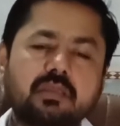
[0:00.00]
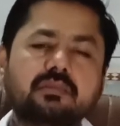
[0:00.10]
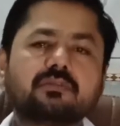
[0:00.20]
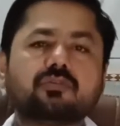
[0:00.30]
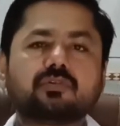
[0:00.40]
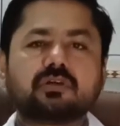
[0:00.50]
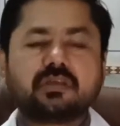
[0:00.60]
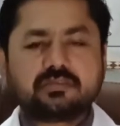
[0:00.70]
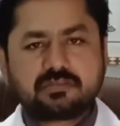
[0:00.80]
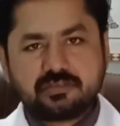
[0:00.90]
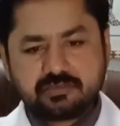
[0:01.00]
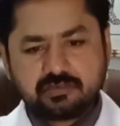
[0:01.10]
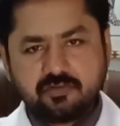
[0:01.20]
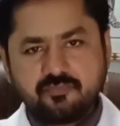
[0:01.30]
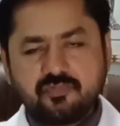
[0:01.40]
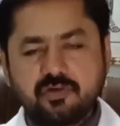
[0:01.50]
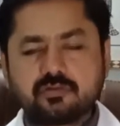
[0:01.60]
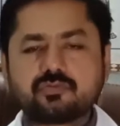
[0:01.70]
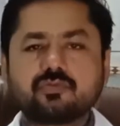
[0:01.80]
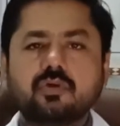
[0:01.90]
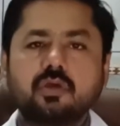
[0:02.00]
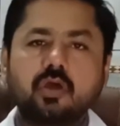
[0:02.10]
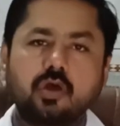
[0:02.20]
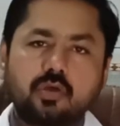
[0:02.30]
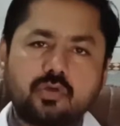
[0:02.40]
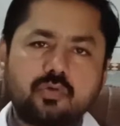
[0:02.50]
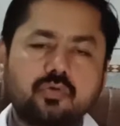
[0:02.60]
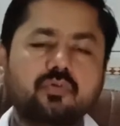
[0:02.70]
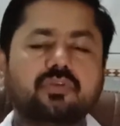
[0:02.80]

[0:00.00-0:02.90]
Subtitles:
that can range from mild localized